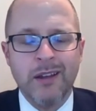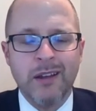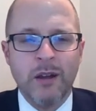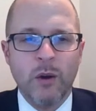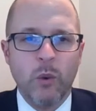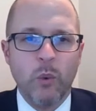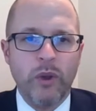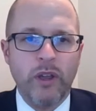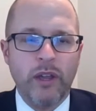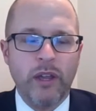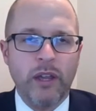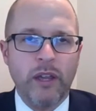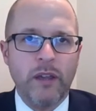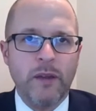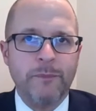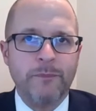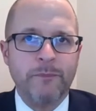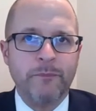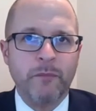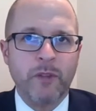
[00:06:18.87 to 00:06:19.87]
Mm.
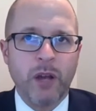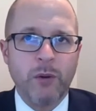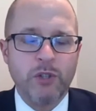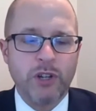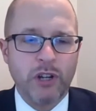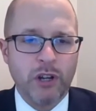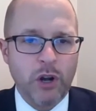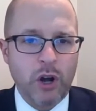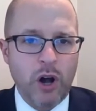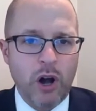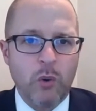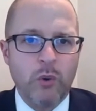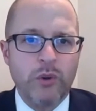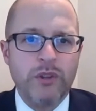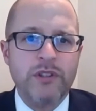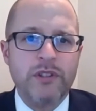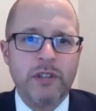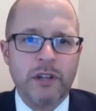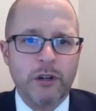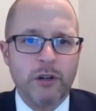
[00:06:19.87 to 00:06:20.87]
We was on a call
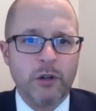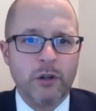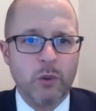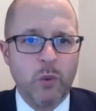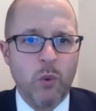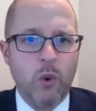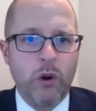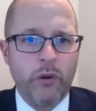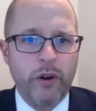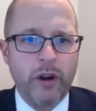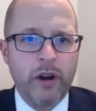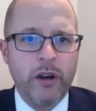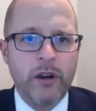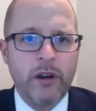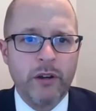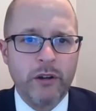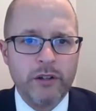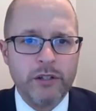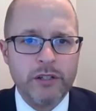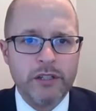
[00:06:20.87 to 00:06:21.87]
with Senator Warren
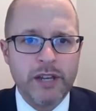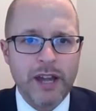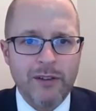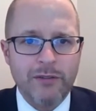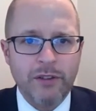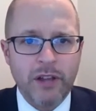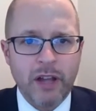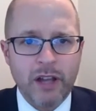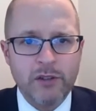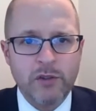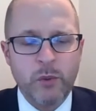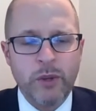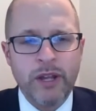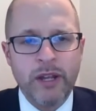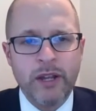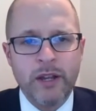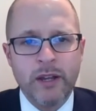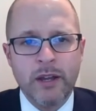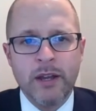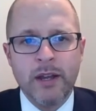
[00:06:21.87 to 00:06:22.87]
and her staff last
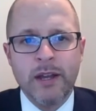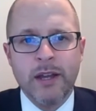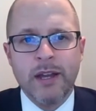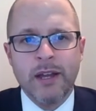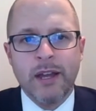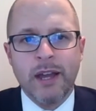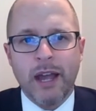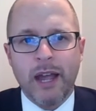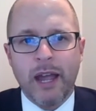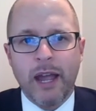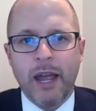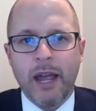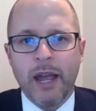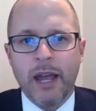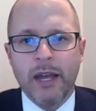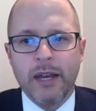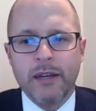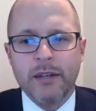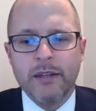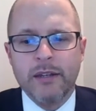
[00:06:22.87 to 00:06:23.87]
week,
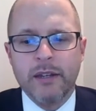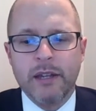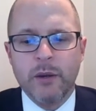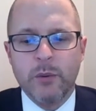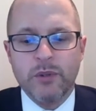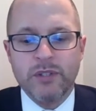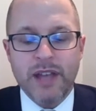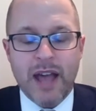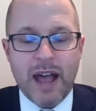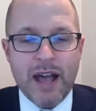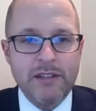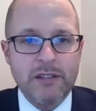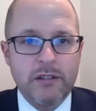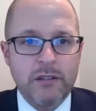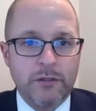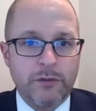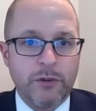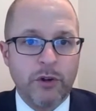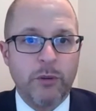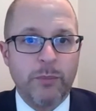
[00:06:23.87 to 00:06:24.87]
and it was
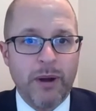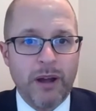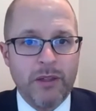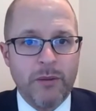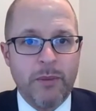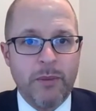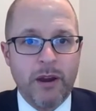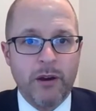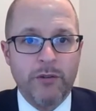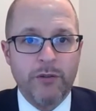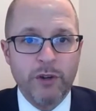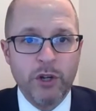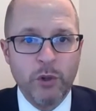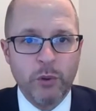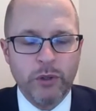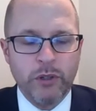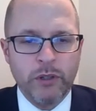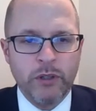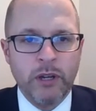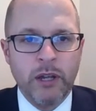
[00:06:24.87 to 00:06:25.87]
asked of her by the mayor of
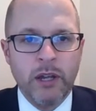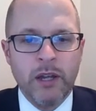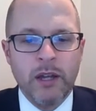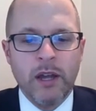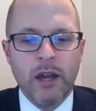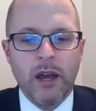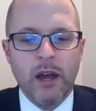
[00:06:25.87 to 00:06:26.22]
Newton.